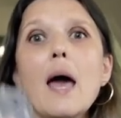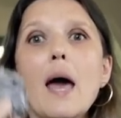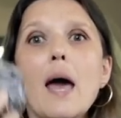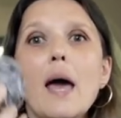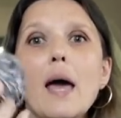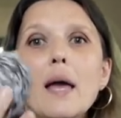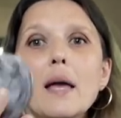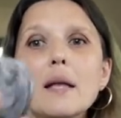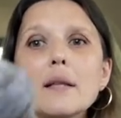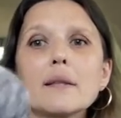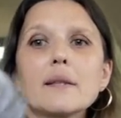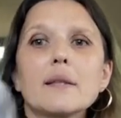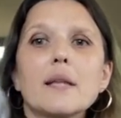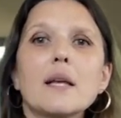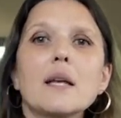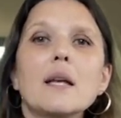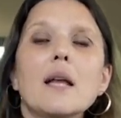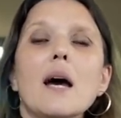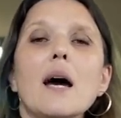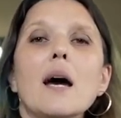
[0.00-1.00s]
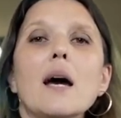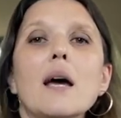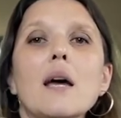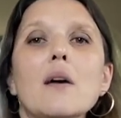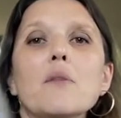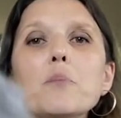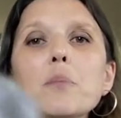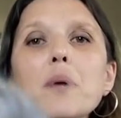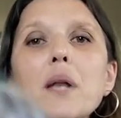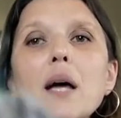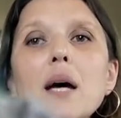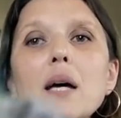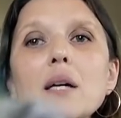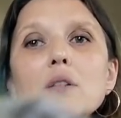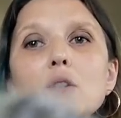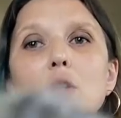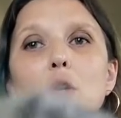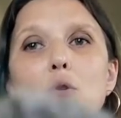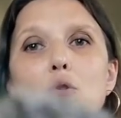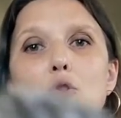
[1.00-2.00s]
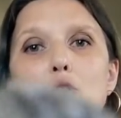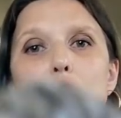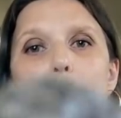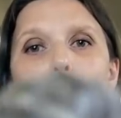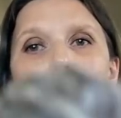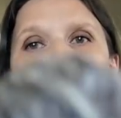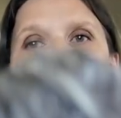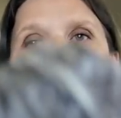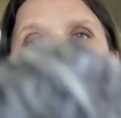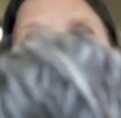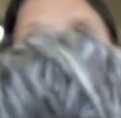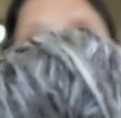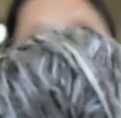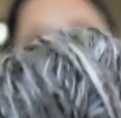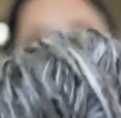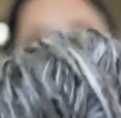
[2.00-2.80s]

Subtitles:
And then I have plied those two